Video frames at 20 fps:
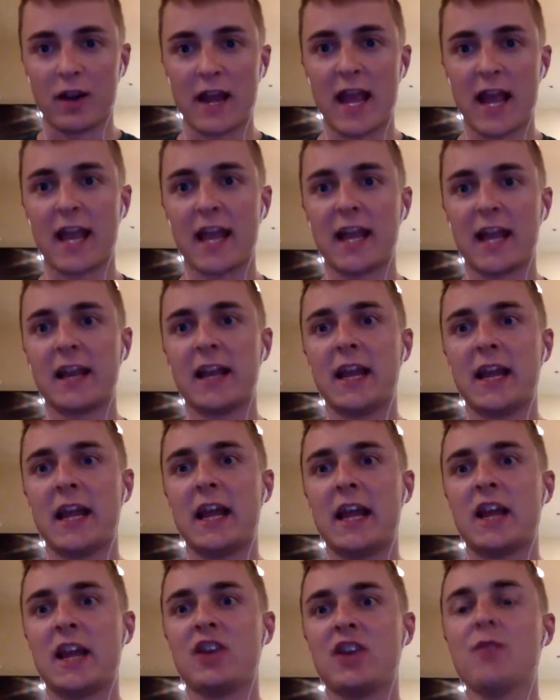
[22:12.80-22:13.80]
And
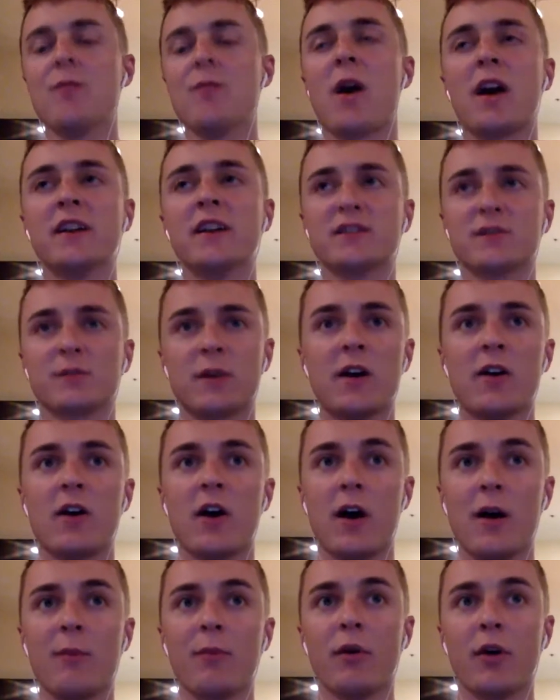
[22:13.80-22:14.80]
you might as well
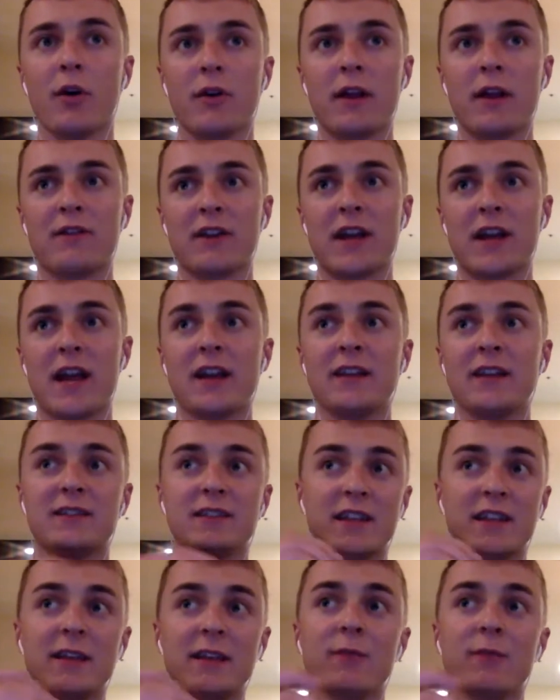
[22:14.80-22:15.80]
upload every day
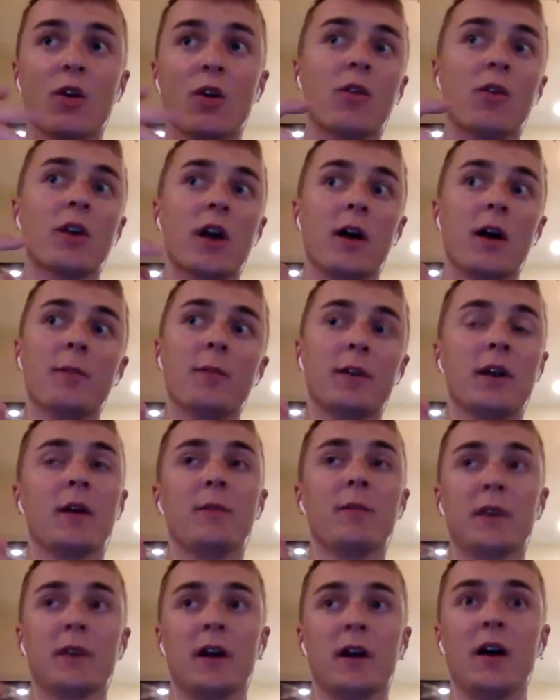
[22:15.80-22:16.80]
to keep going up and
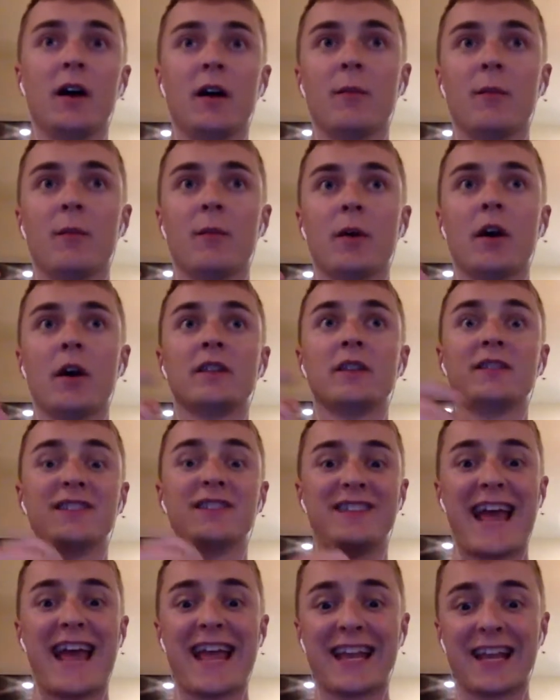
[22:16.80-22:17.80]
up and up
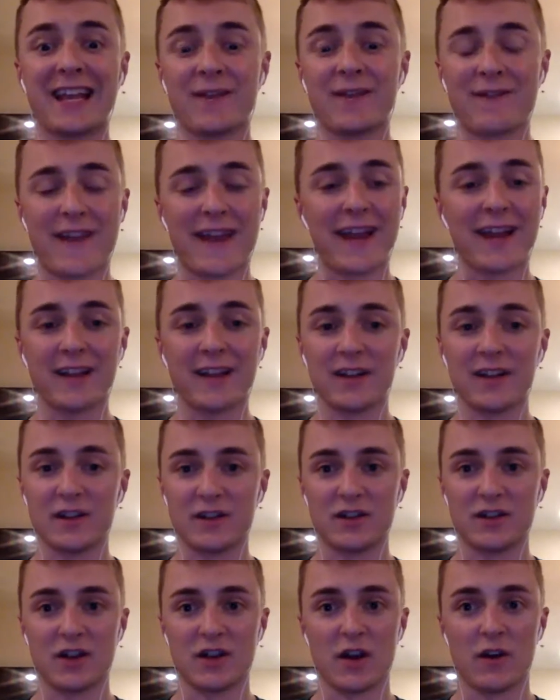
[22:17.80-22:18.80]
to take
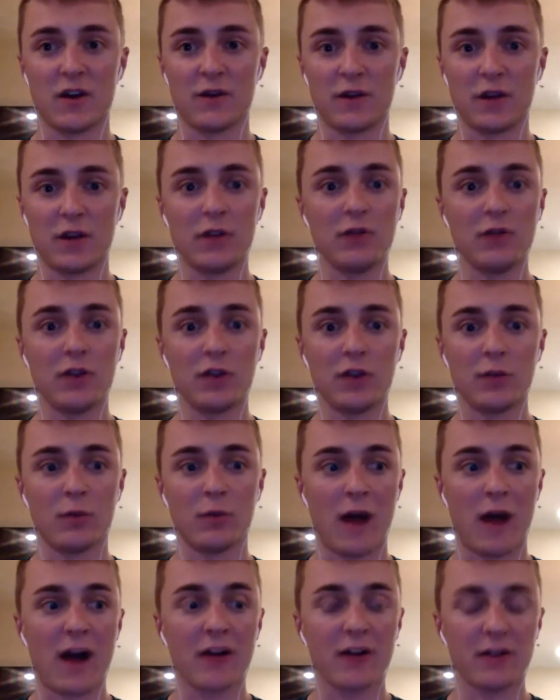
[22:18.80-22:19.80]
advantage of YouTube
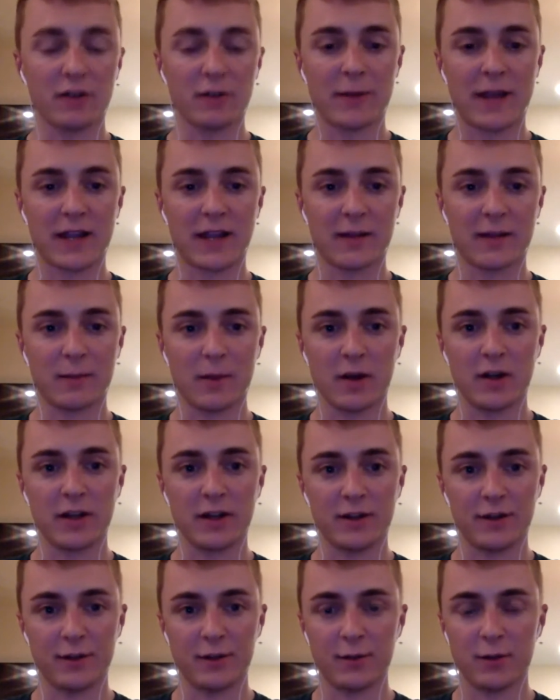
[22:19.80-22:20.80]
while you're making
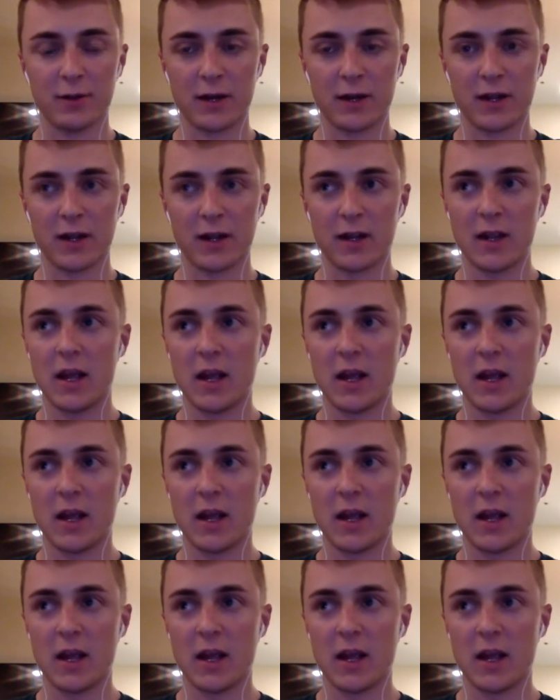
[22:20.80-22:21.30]
money doing it.